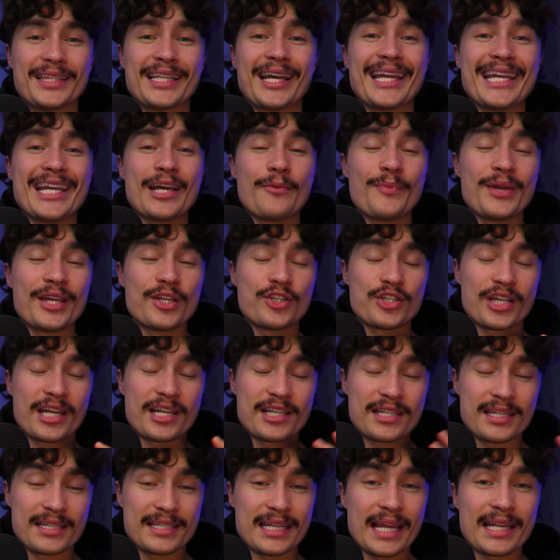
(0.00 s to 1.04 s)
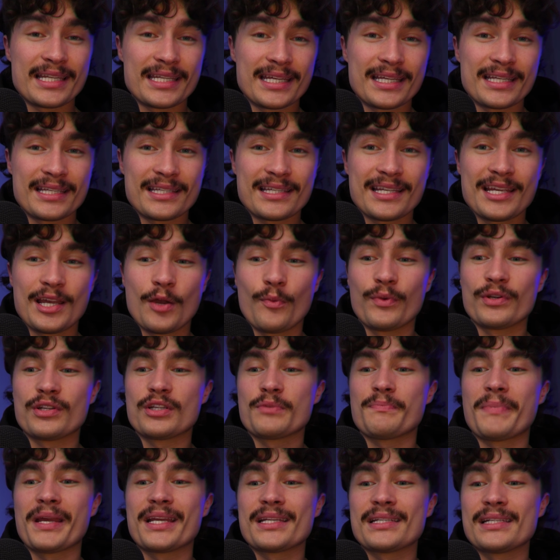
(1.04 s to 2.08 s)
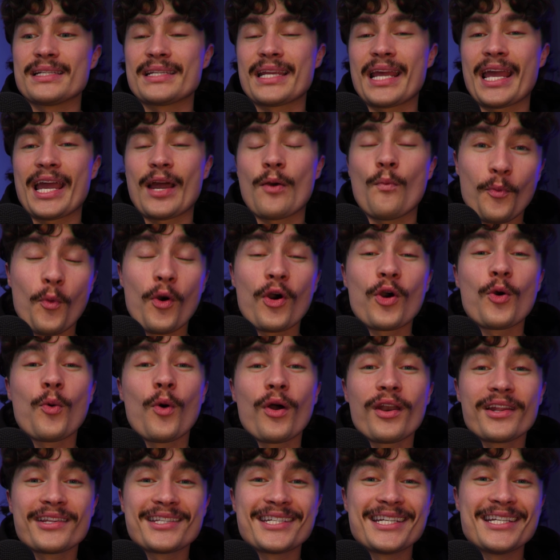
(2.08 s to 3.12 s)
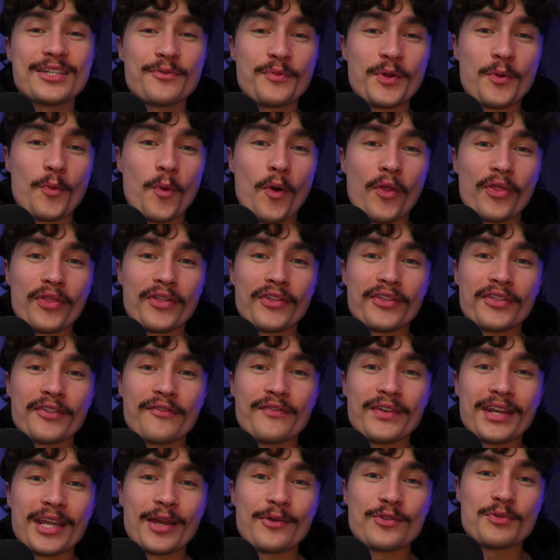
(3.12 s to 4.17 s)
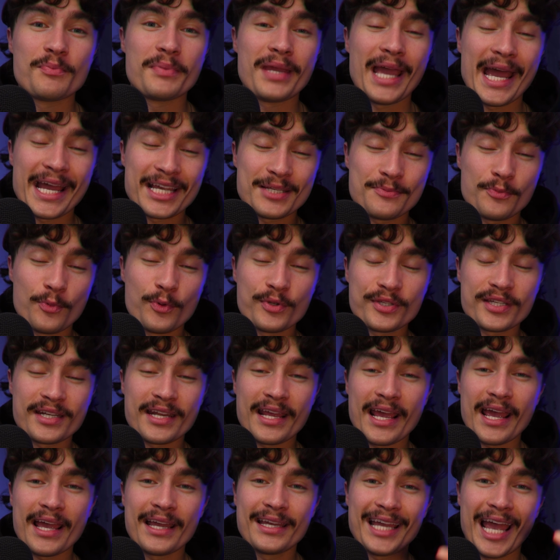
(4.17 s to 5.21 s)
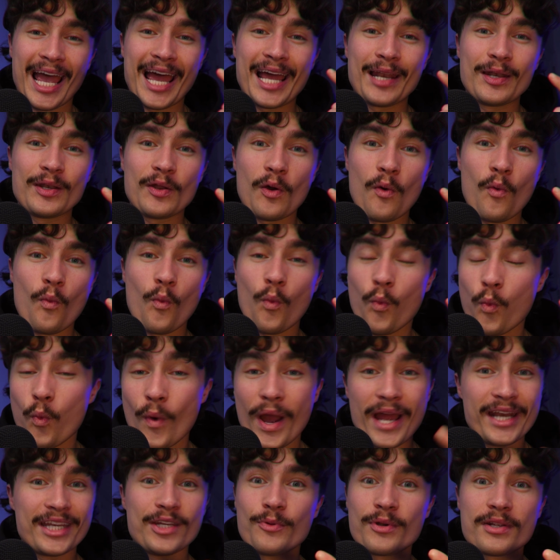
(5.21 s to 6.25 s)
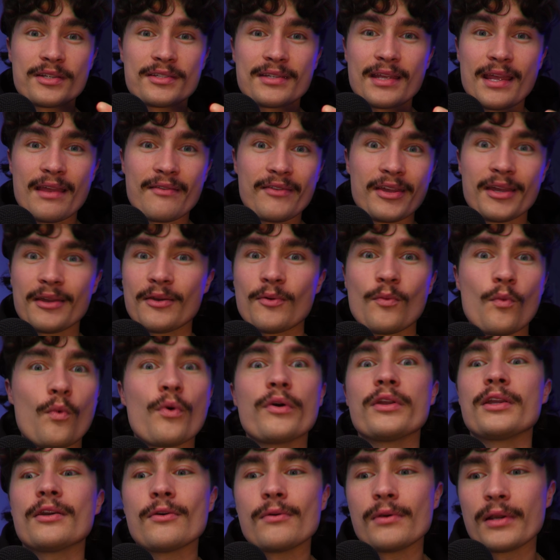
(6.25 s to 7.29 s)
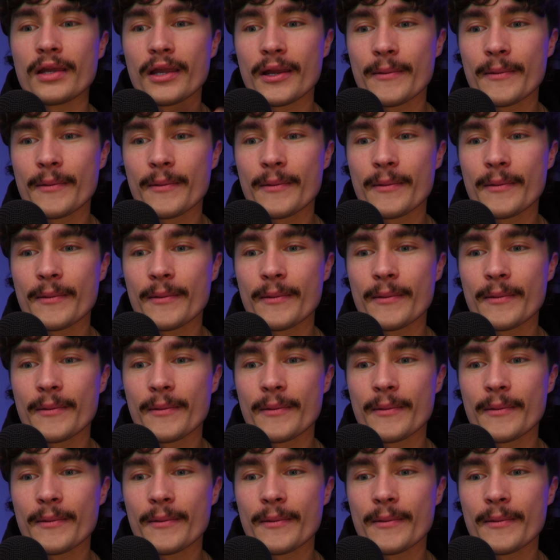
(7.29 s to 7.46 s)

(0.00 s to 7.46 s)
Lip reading: Now here we can change the settings, which is basically saying what quality do we want the video to be exported at, and where do you want to save it, what are you calling